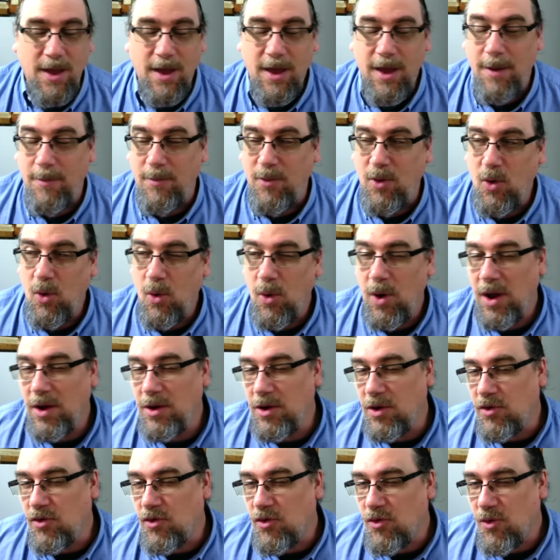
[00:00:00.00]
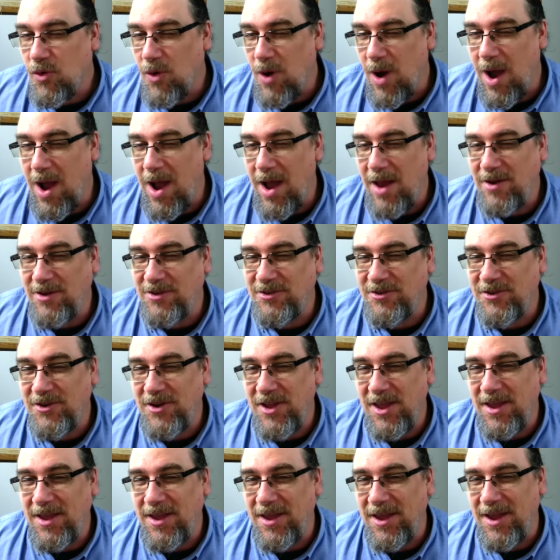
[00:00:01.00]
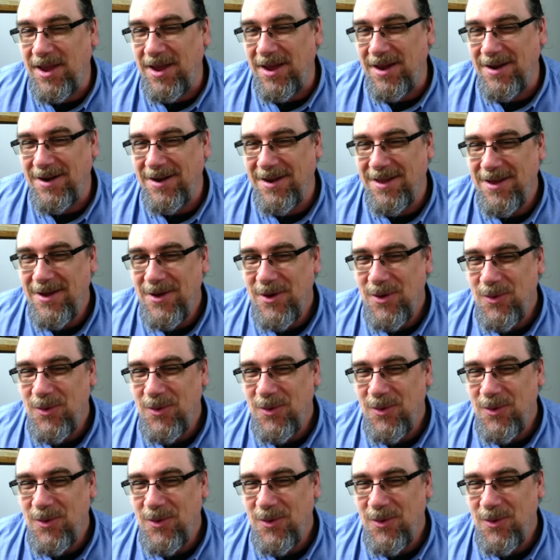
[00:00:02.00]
am going to try to sneak in